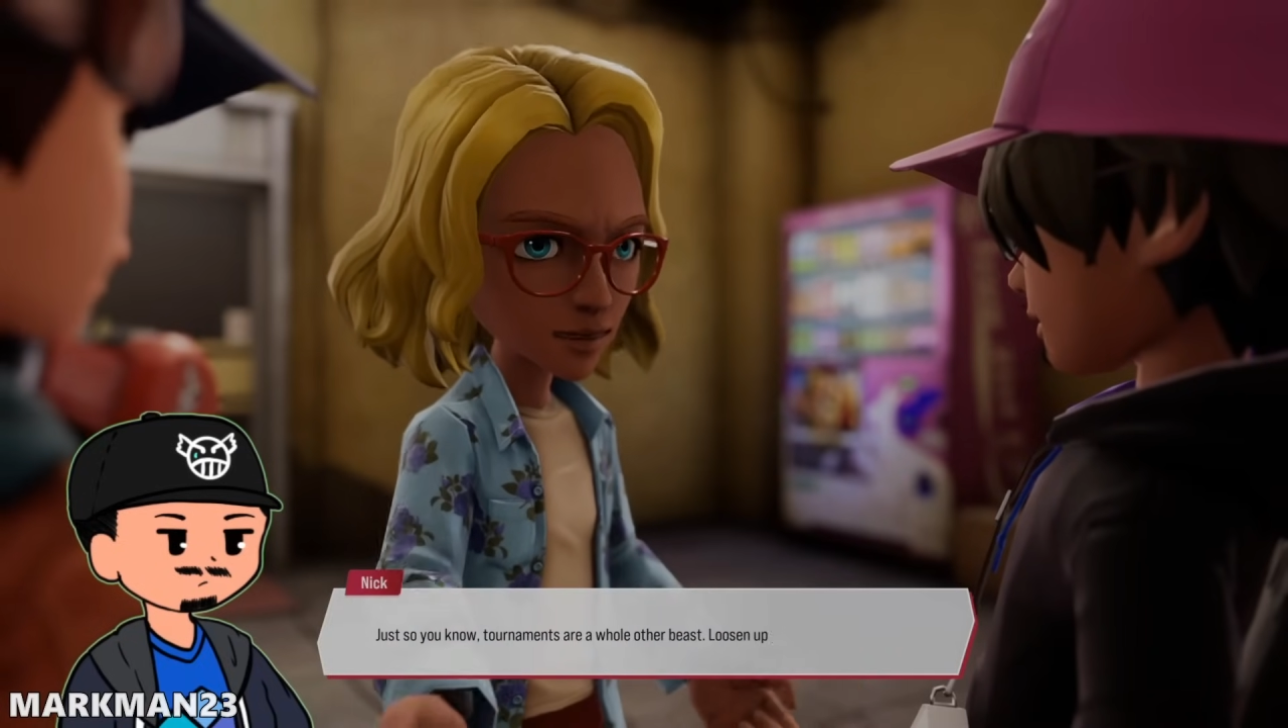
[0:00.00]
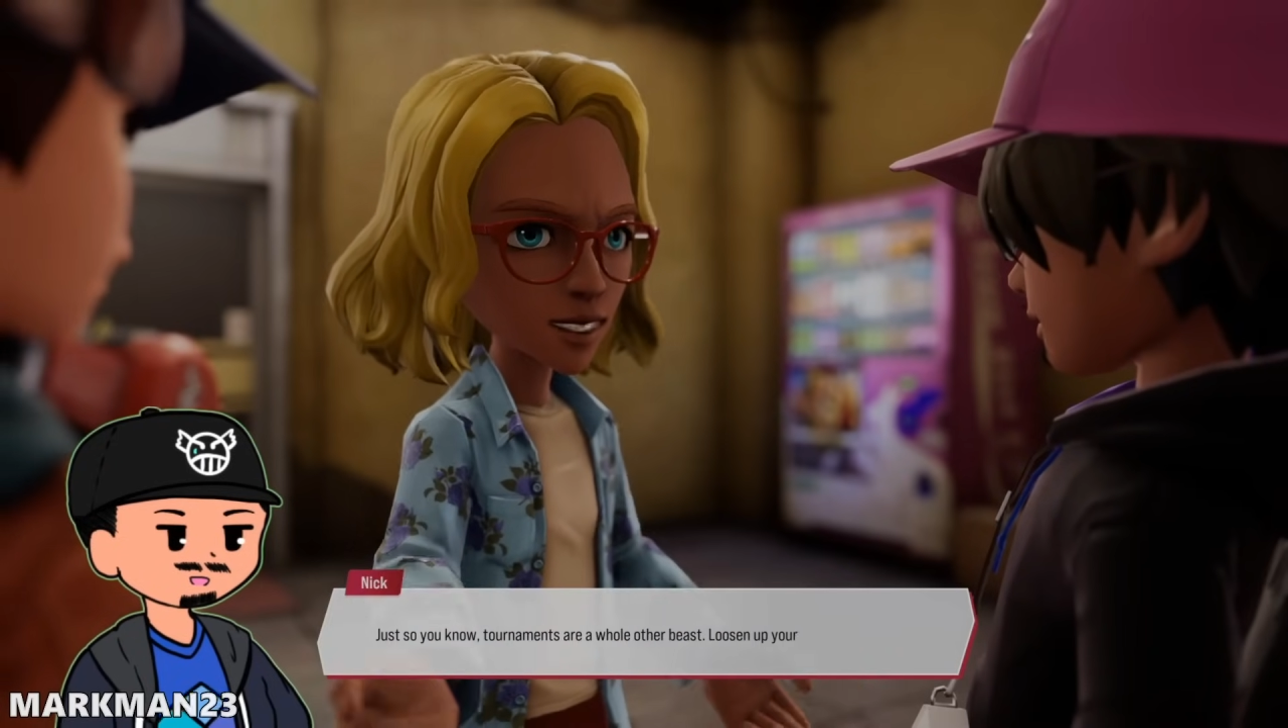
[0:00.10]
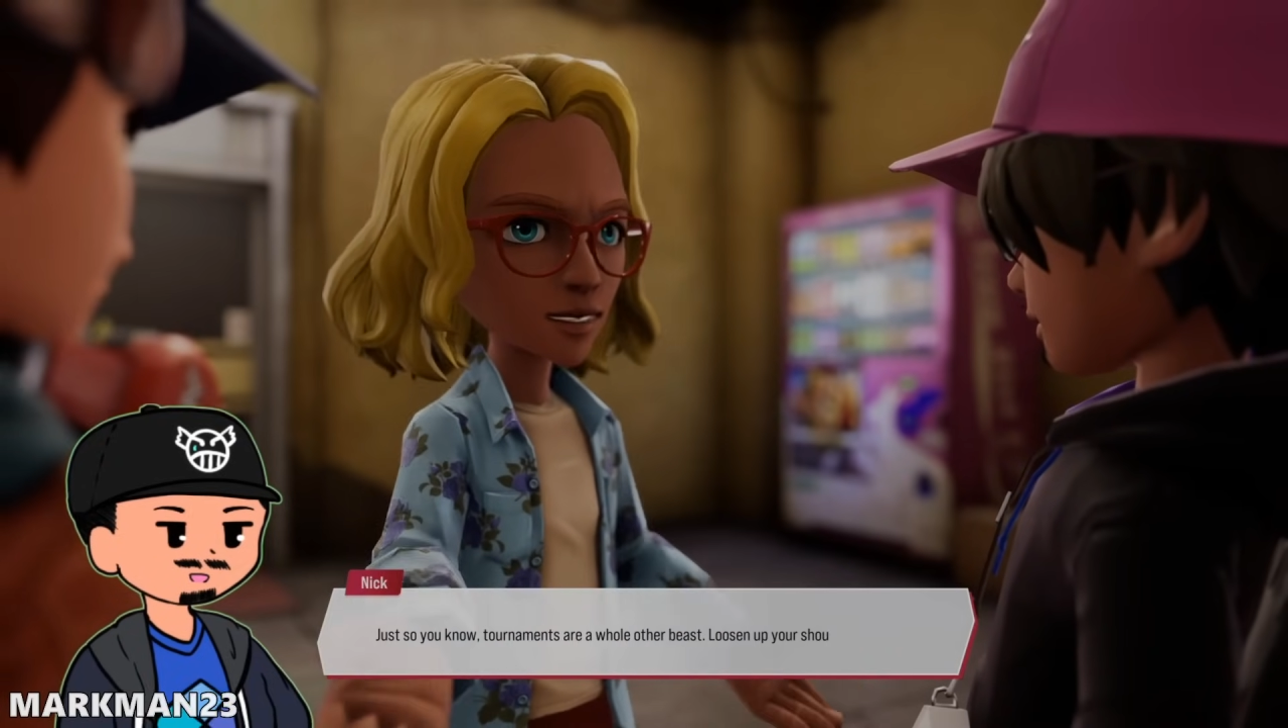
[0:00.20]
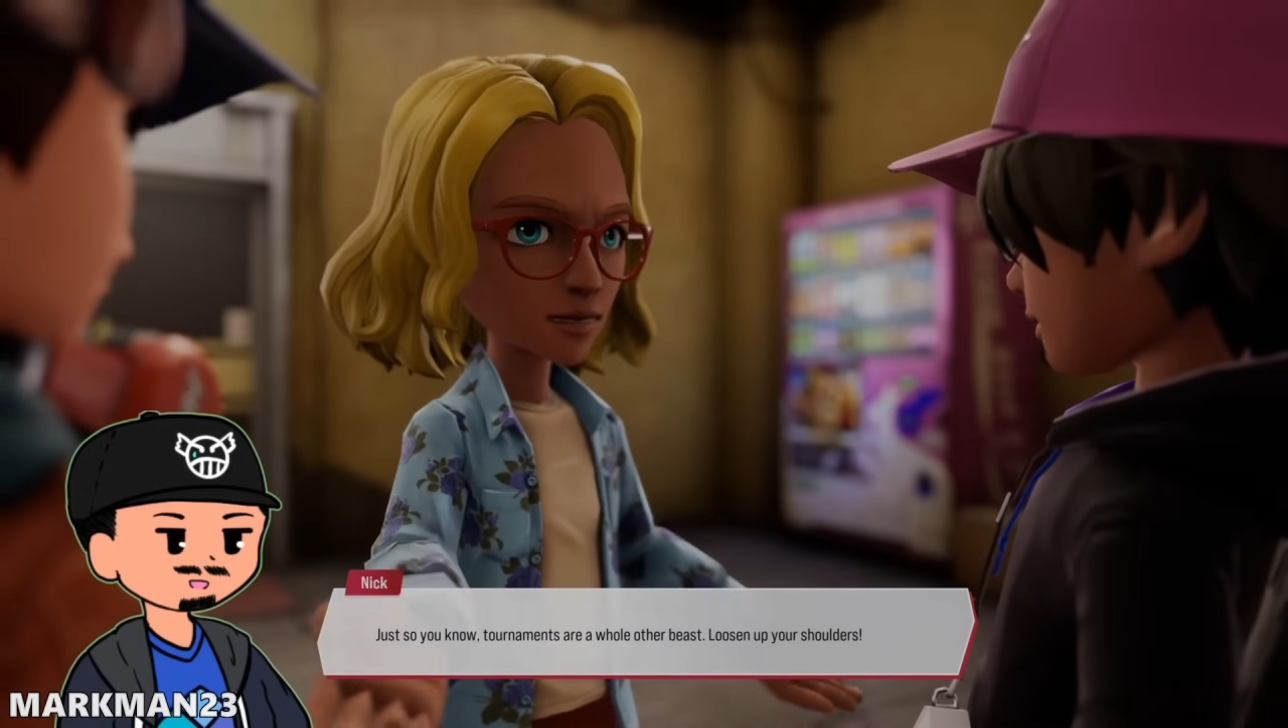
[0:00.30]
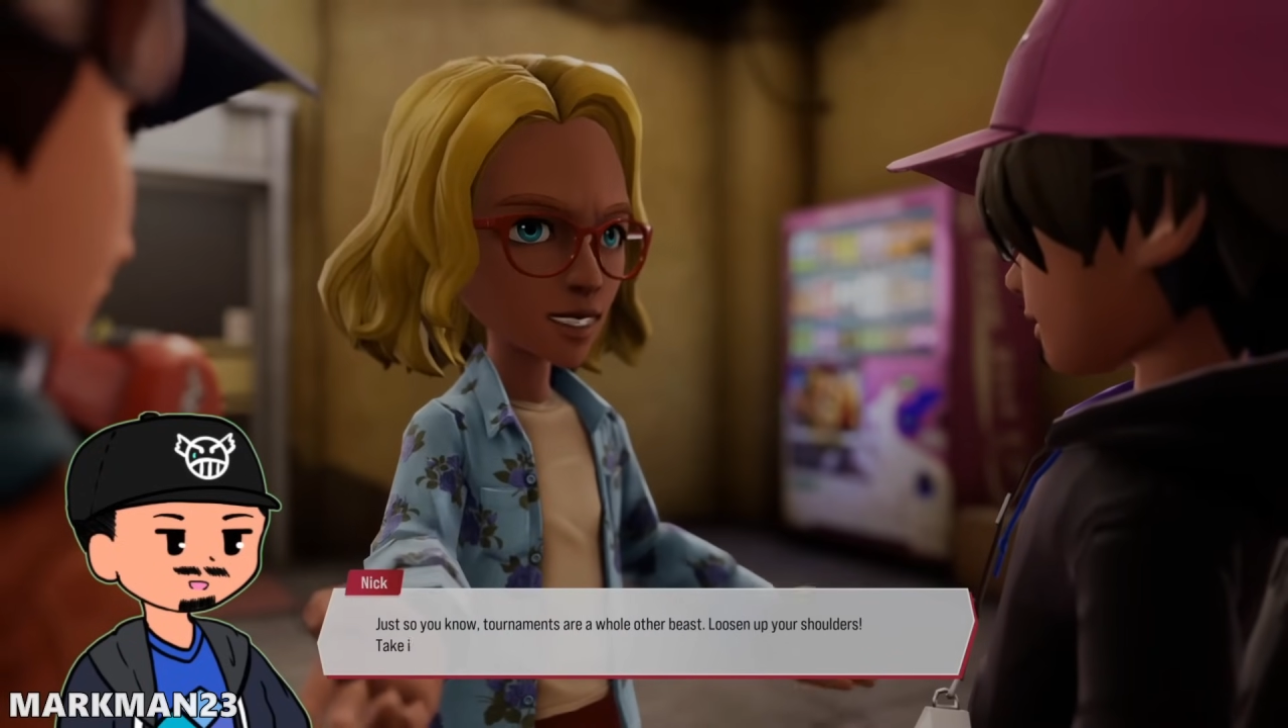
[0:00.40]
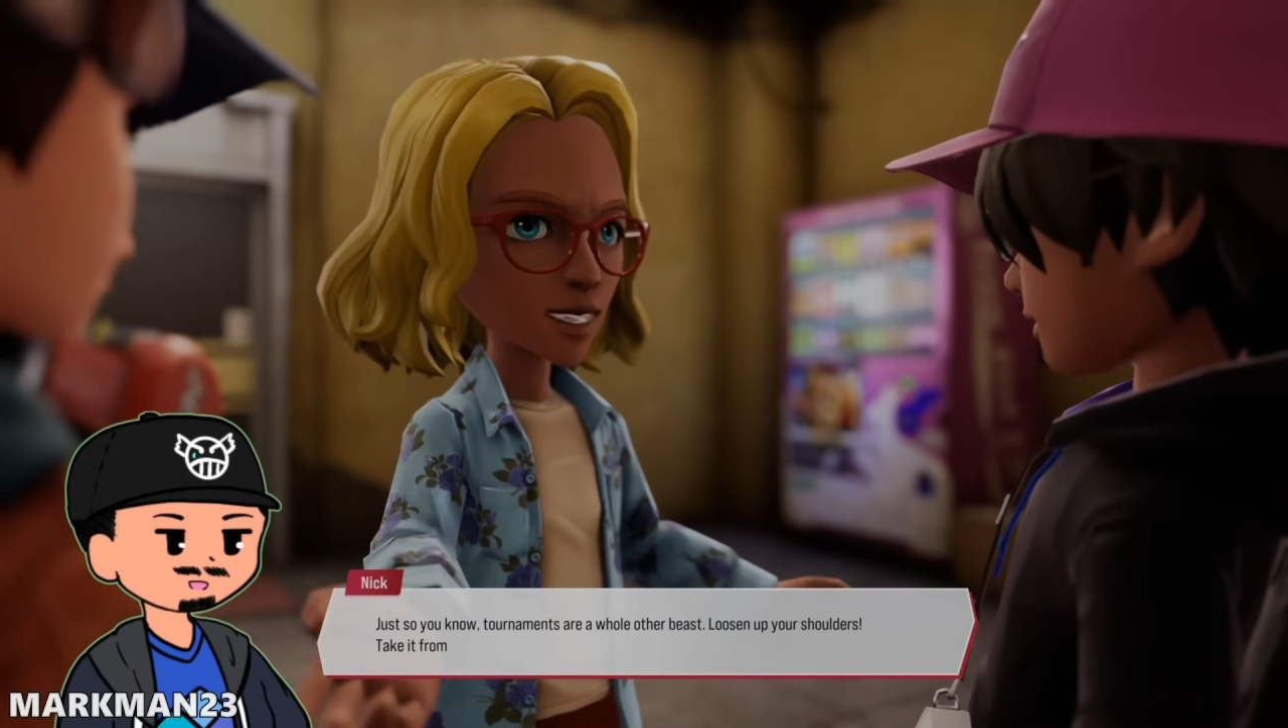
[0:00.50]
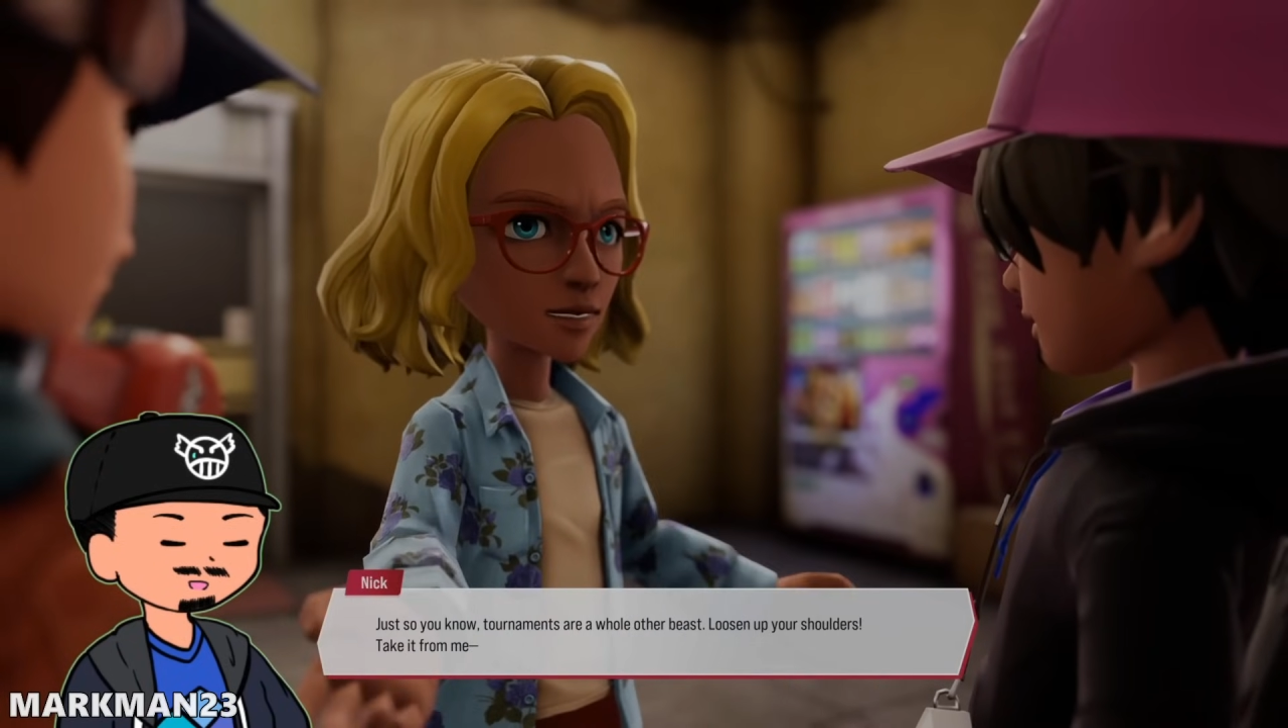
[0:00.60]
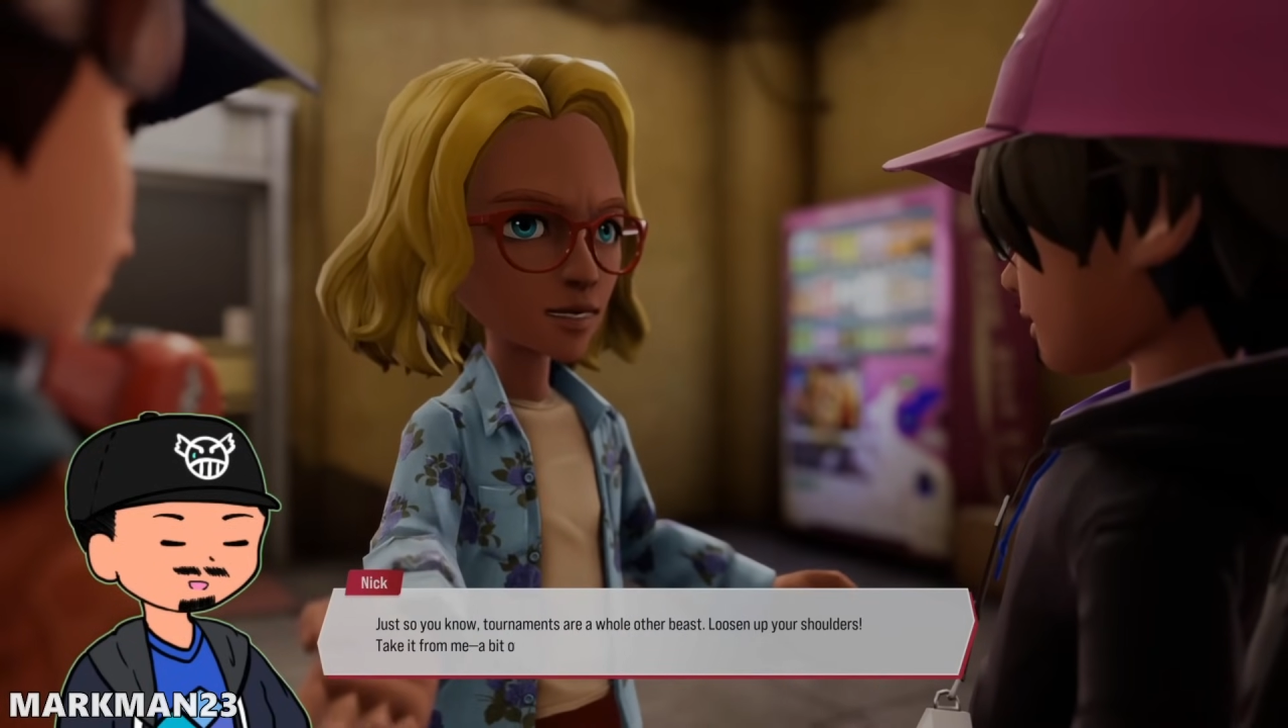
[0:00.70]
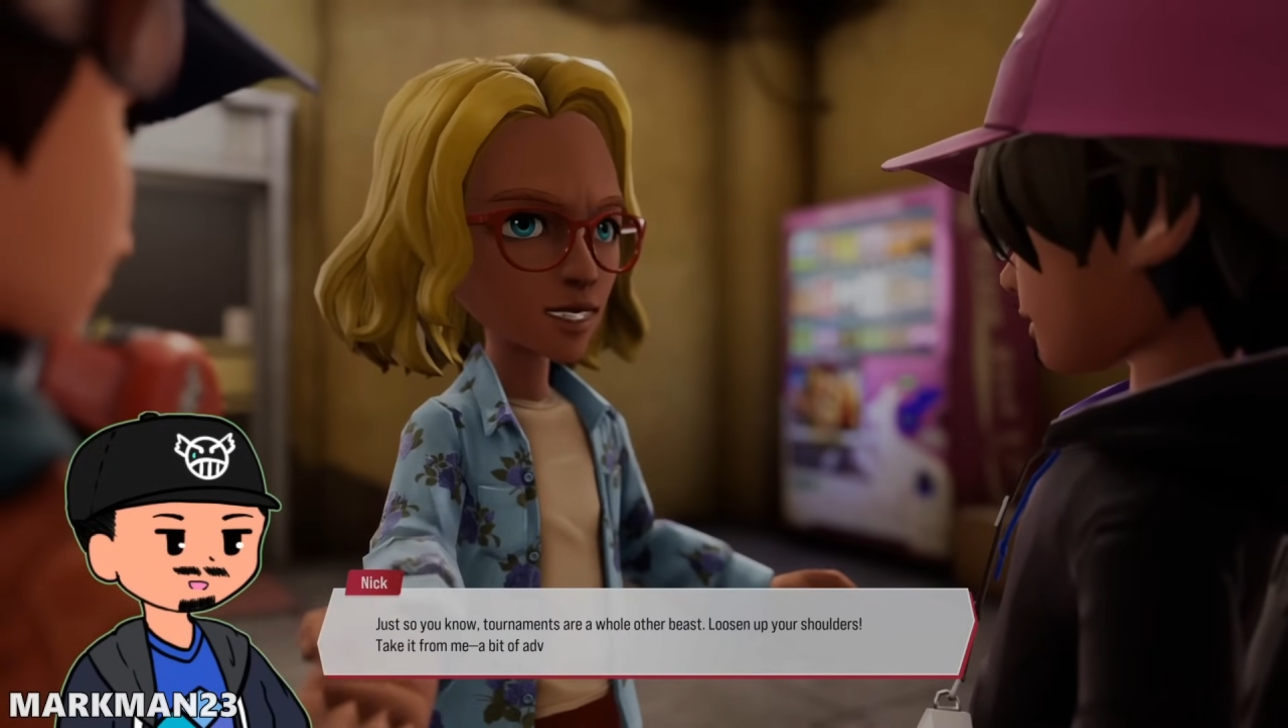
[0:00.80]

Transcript: And now Nick is